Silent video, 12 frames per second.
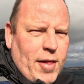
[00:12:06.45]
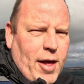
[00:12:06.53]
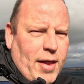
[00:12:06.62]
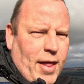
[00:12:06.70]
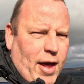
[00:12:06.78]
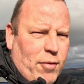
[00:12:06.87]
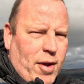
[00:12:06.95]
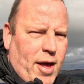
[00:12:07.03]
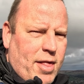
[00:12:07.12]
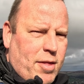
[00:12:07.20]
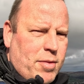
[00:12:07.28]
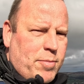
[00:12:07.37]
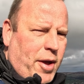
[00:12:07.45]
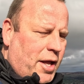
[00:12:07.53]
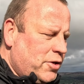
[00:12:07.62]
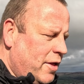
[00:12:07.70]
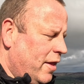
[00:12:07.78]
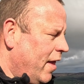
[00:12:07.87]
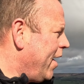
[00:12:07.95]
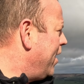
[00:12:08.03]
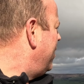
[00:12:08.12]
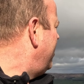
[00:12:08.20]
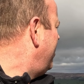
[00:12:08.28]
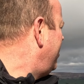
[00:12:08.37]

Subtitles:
of like light rays and patches of light.